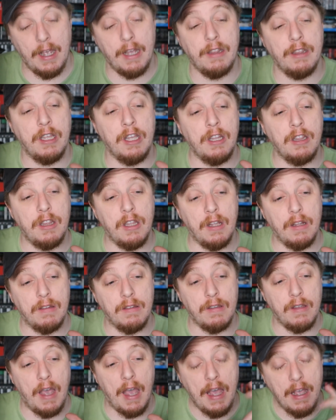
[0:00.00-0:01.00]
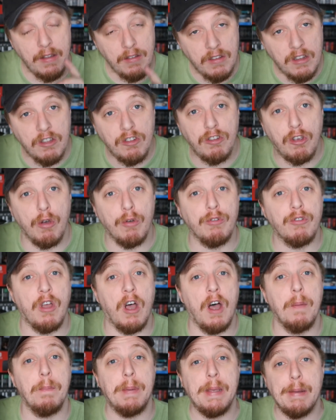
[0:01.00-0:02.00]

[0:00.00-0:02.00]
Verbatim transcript: I think that as this goes on,